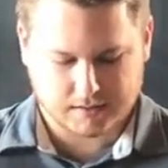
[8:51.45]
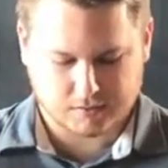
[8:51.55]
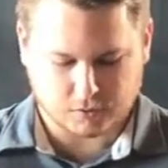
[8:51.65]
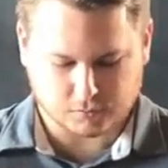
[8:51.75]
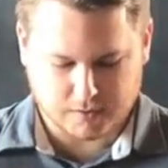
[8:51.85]
He
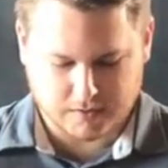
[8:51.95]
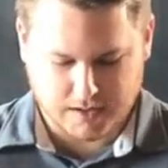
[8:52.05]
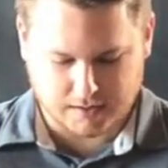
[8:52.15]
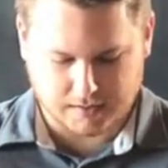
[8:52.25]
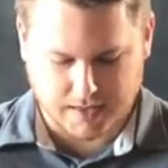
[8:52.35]
told me
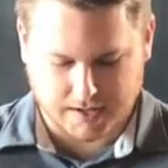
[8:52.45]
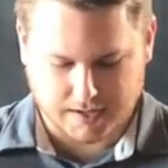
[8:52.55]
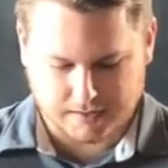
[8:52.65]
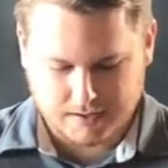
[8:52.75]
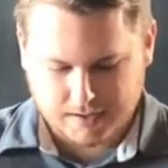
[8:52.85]
then
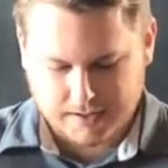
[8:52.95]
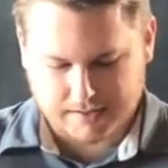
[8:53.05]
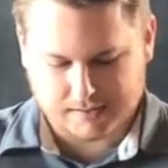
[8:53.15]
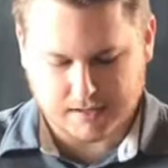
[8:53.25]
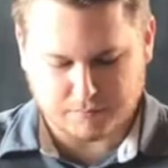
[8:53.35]
that
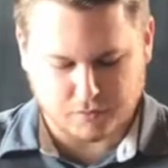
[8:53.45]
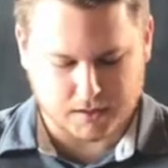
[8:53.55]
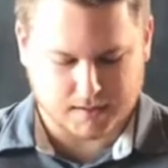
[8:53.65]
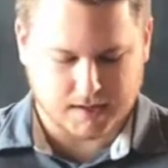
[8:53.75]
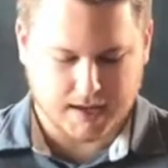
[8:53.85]
at some
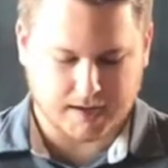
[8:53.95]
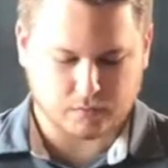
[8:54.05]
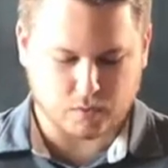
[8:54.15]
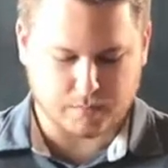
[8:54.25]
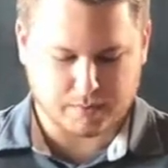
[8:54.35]
point they'd had
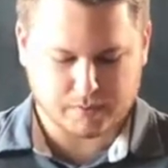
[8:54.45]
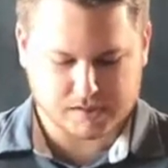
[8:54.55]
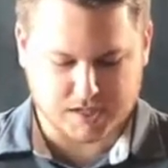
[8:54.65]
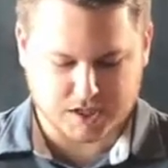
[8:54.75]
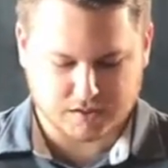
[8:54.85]
a woman
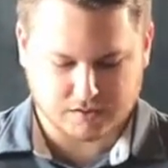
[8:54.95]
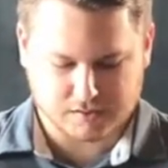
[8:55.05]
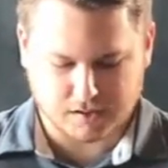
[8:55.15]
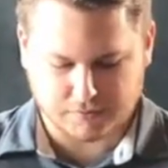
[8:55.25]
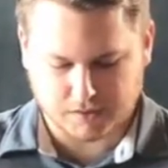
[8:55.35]
position
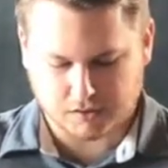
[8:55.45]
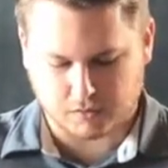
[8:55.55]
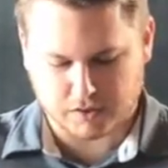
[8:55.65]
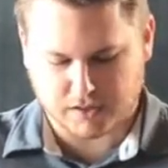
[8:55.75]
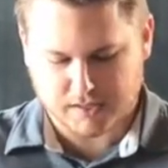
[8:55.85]
herself at the
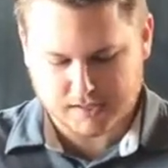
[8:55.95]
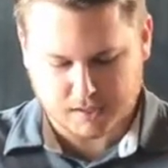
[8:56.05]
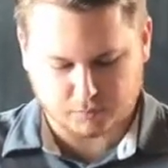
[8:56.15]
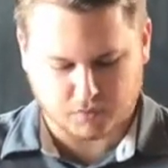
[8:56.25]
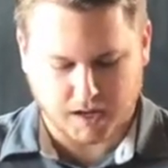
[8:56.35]
door trying to
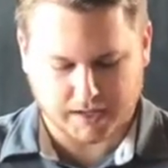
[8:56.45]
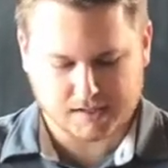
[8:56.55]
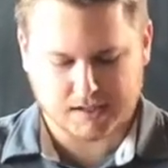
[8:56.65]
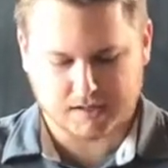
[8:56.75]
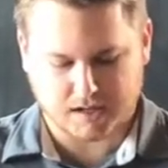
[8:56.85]
sell products
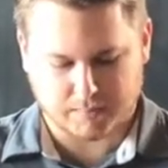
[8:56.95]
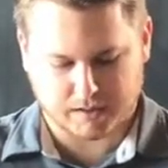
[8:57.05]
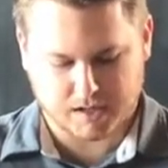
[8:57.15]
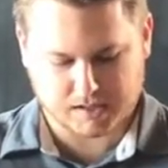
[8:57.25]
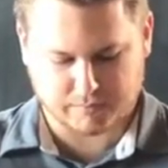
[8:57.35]
to
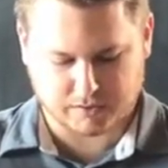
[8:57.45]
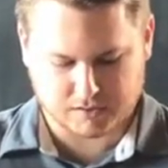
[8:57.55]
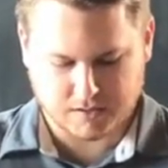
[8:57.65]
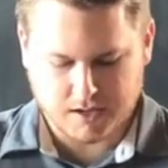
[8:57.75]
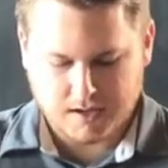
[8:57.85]
incoming customers,